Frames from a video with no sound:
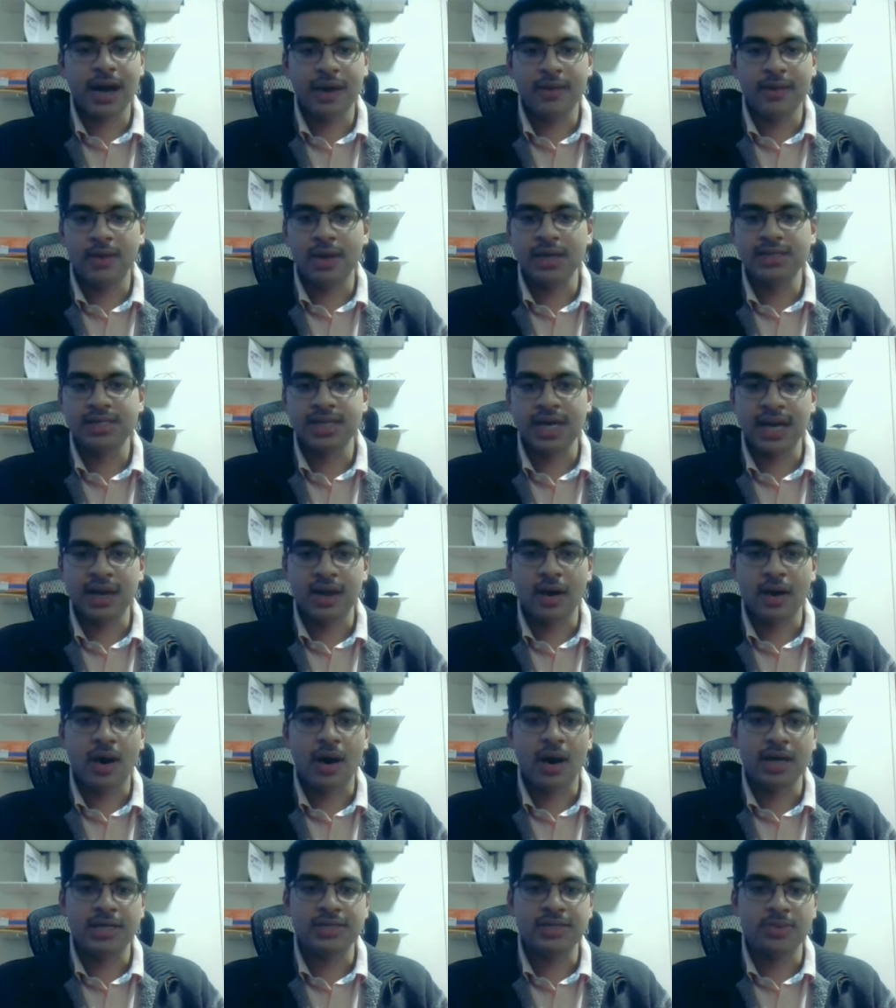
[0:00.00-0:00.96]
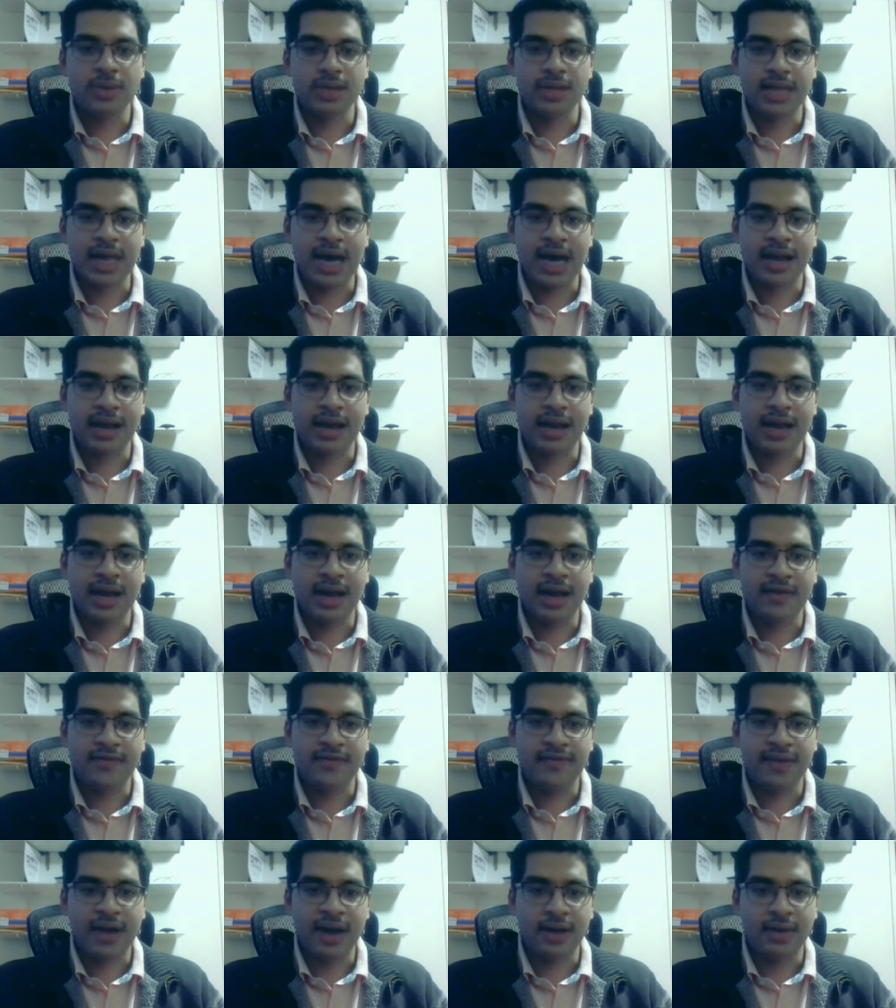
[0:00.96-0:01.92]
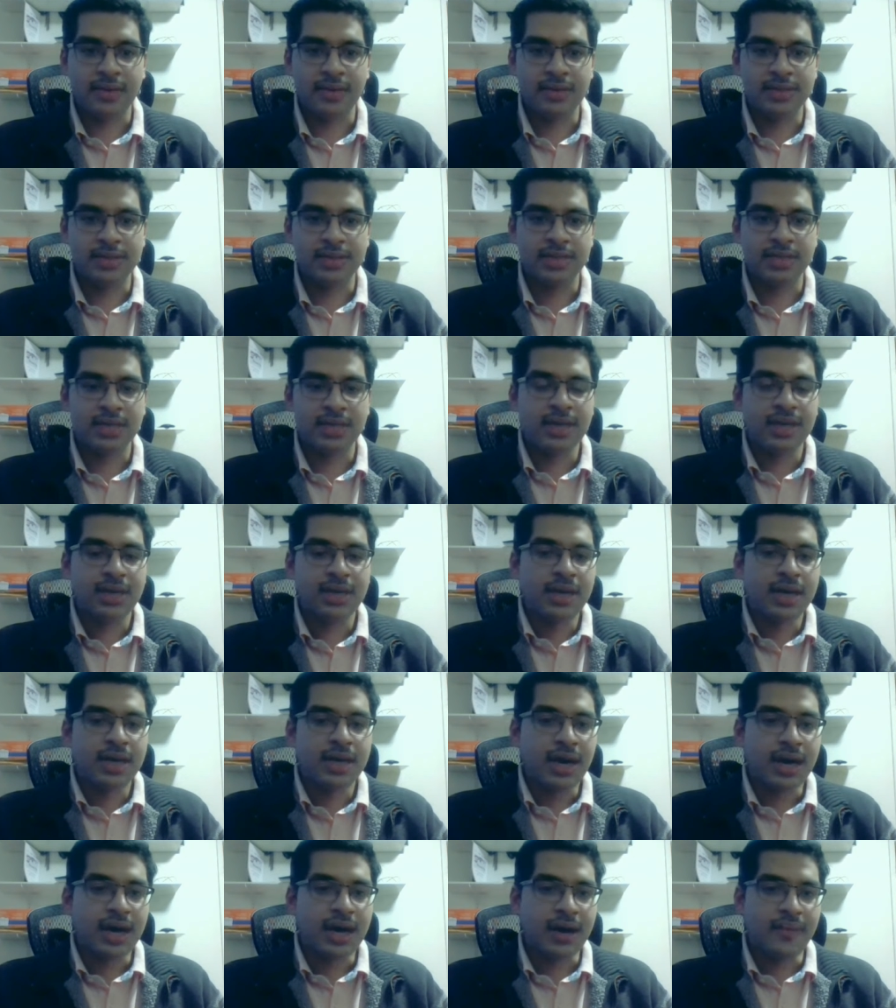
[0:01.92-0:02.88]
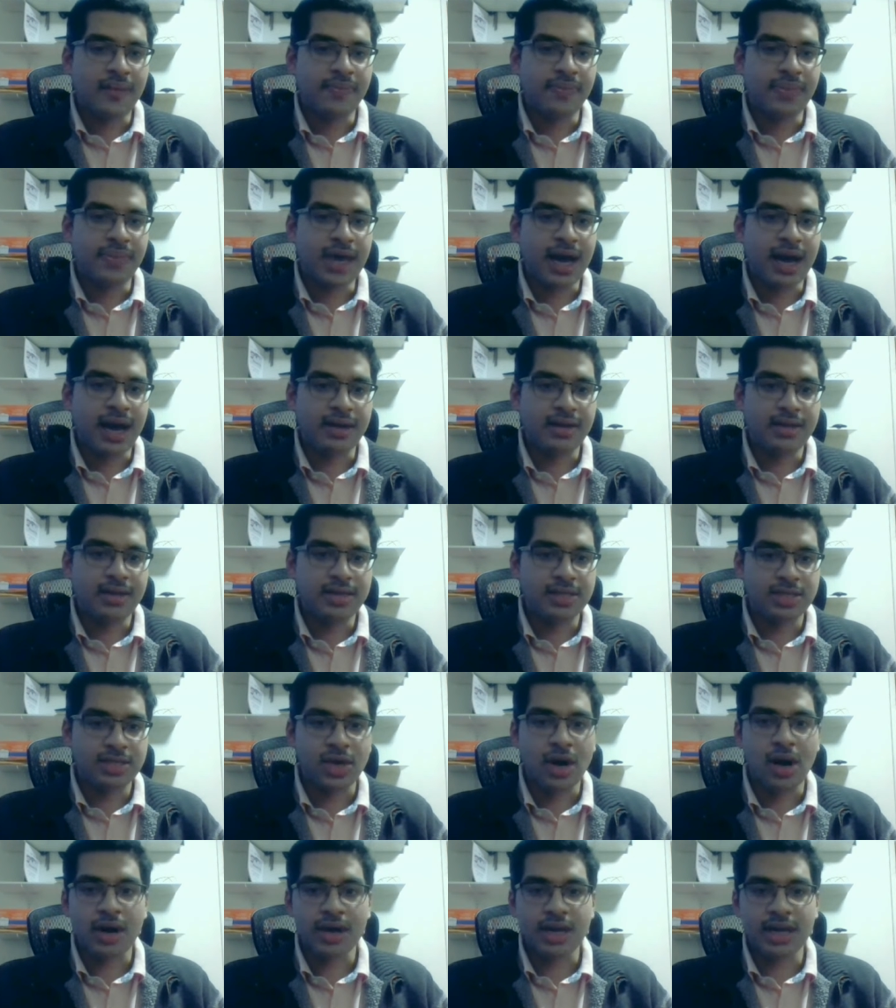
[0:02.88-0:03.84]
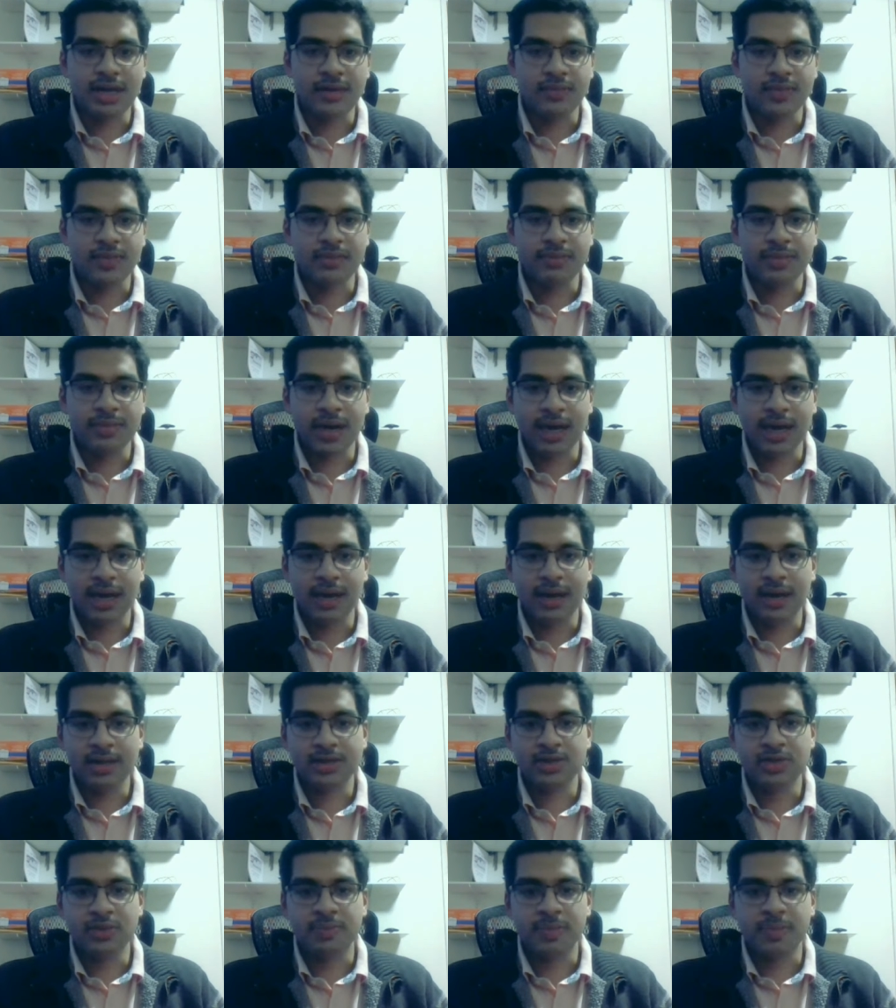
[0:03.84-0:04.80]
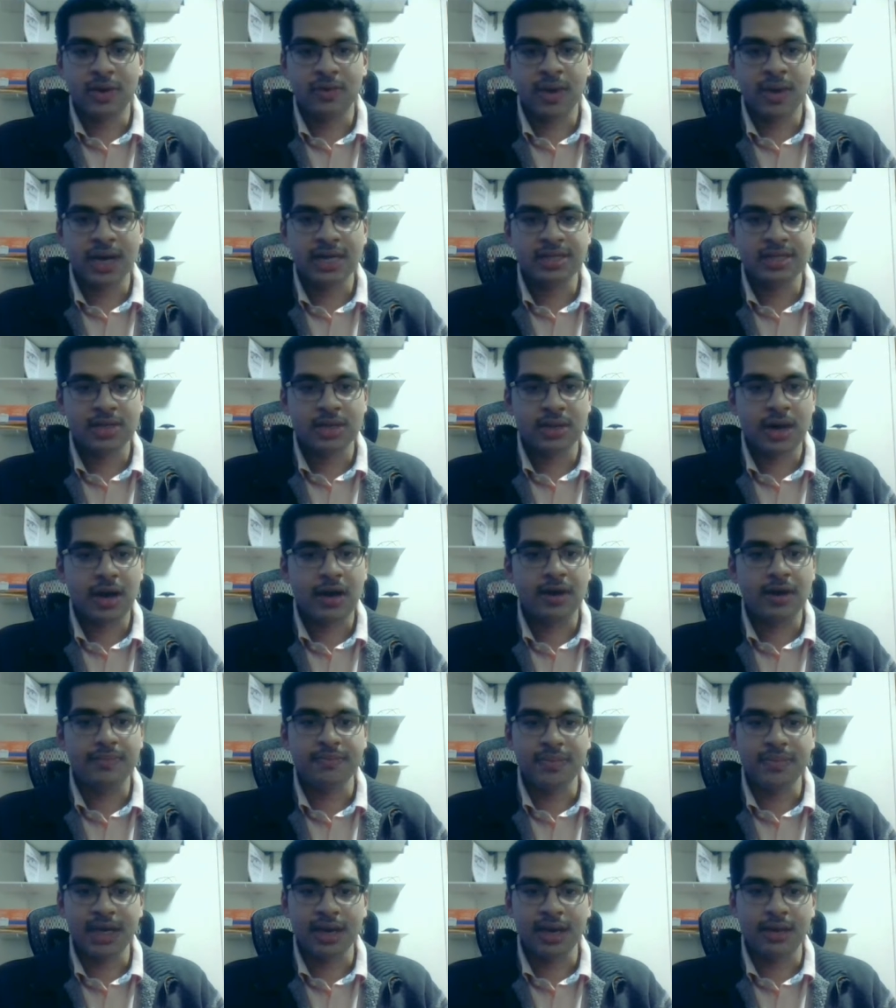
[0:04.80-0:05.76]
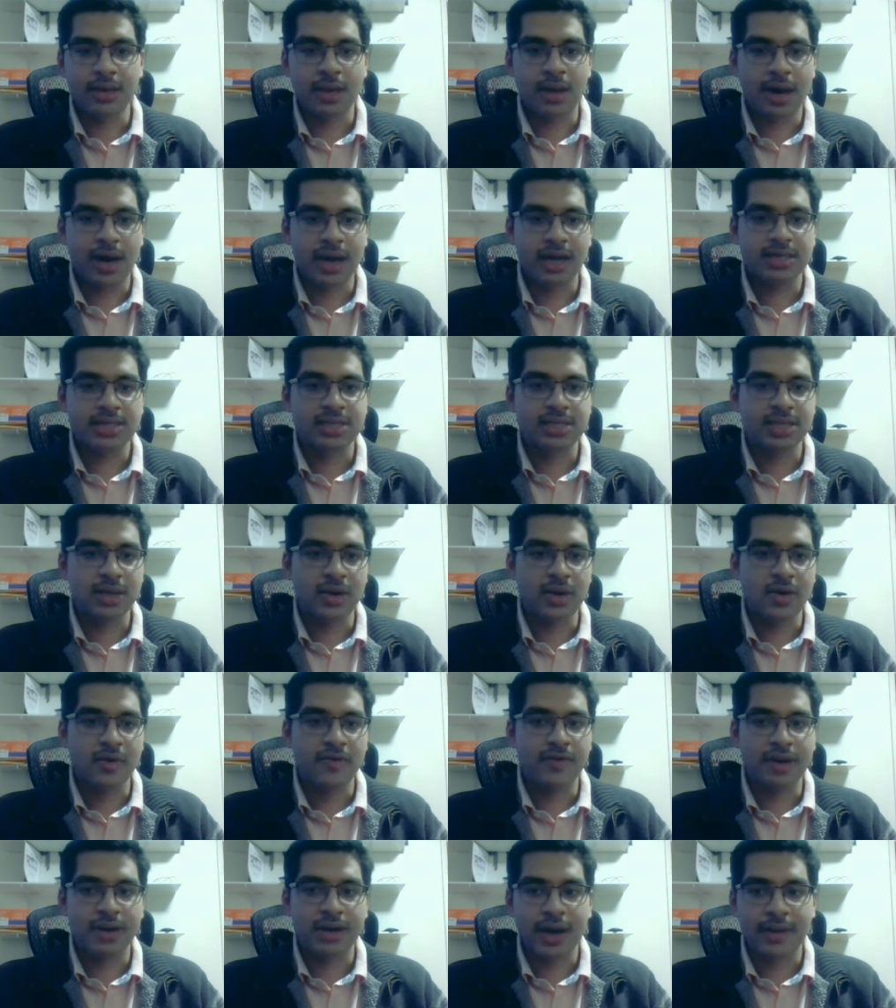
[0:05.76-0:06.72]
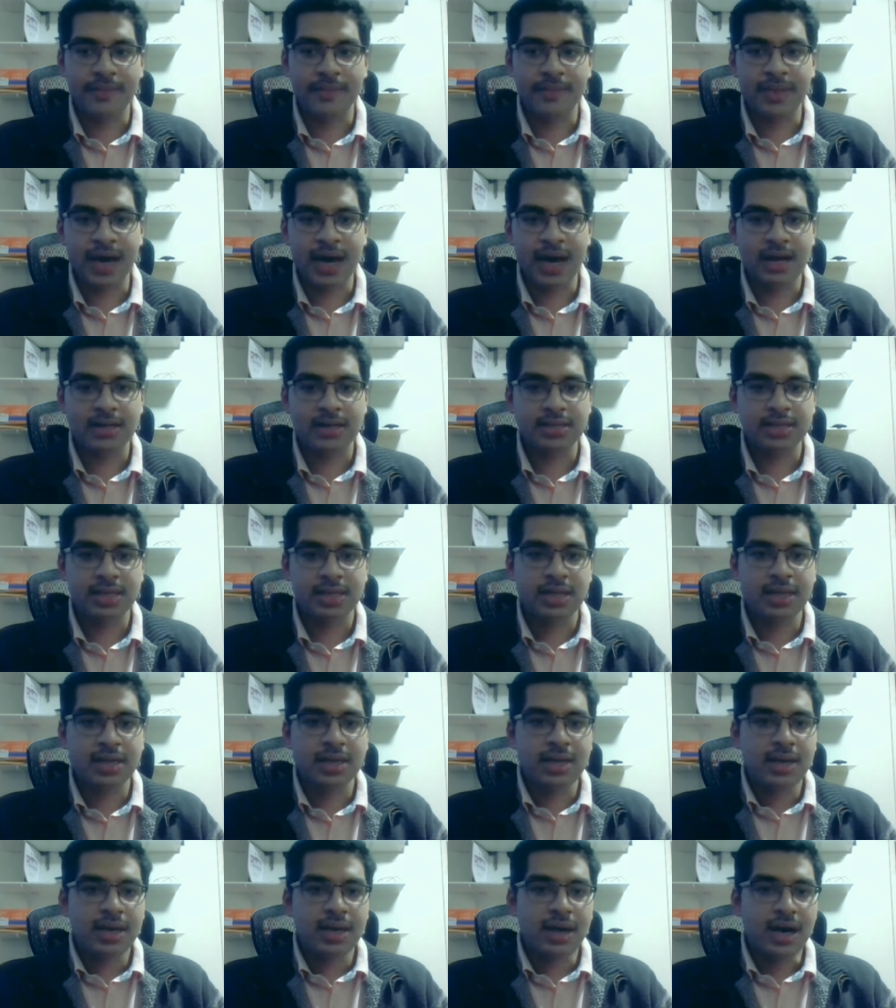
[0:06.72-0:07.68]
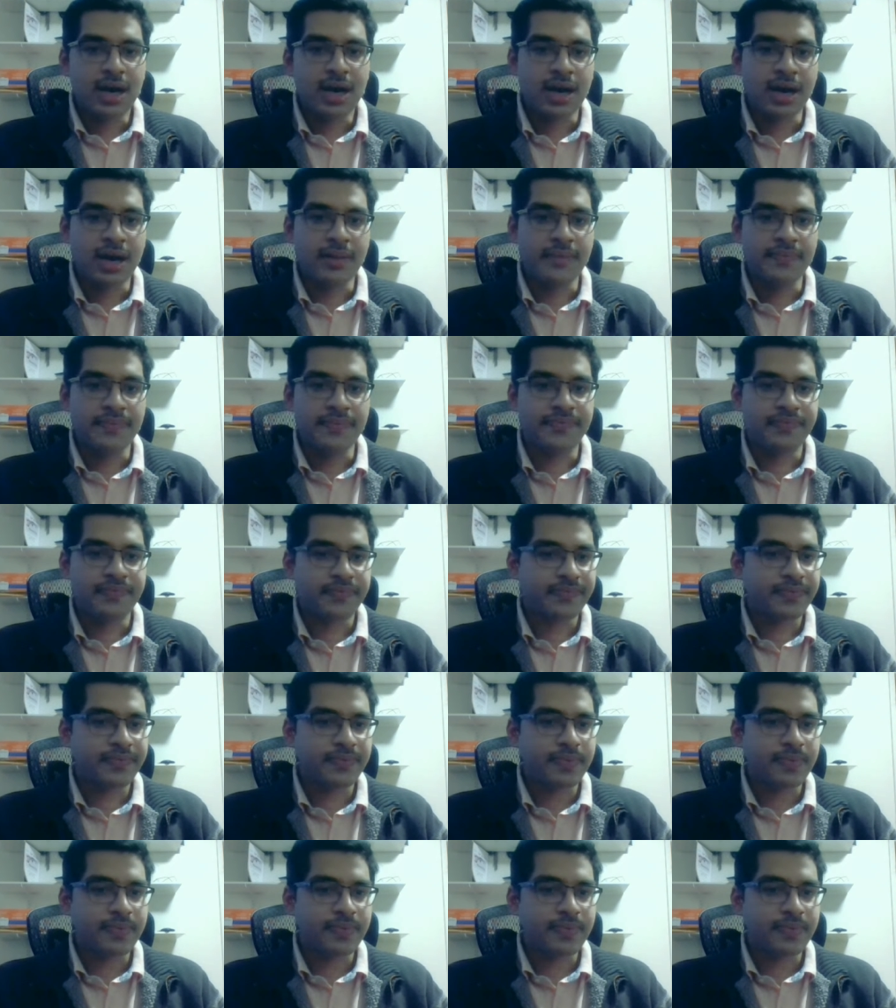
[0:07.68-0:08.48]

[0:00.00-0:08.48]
was at odds with that, and I found that talking with my supervisor helped me a lot to overcome that. Um,